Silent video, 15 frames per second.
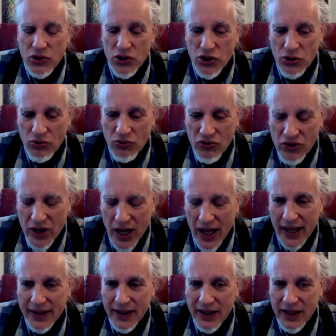do
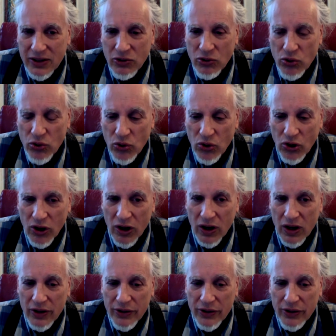not ignore